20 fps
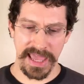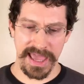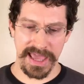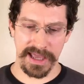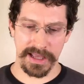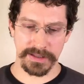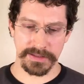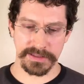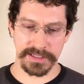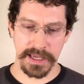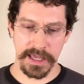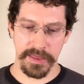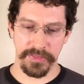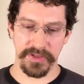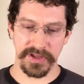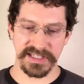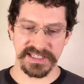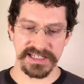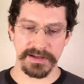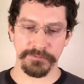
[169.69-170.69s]
And
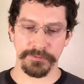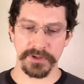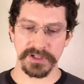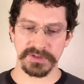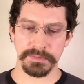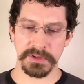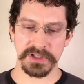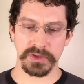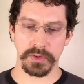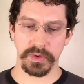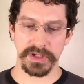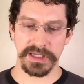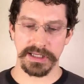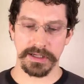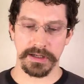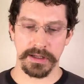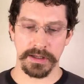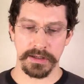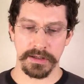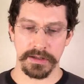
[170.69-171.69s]
the difference
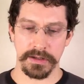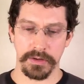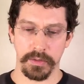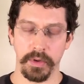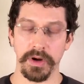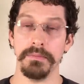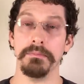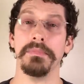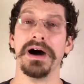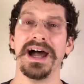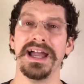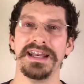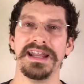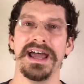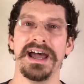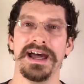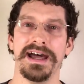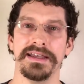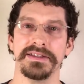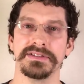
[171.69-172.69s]
between what mine
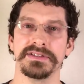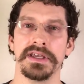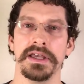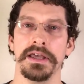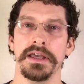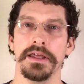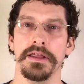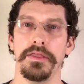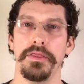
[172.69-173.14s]
has,